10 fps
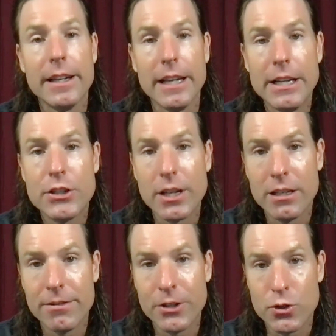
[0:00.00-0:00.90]
each
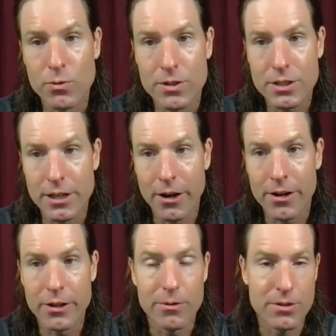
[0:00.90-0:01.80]
individual
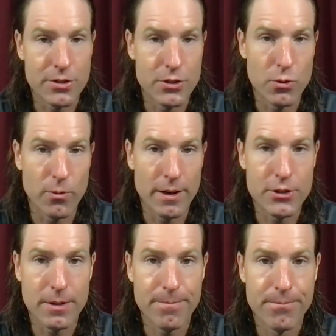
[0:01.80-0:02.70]
scenario or
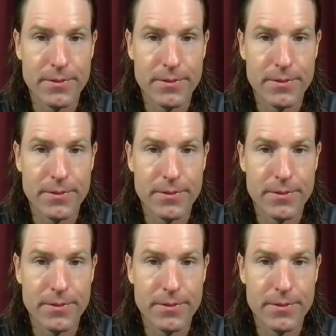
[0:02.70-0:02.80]
situation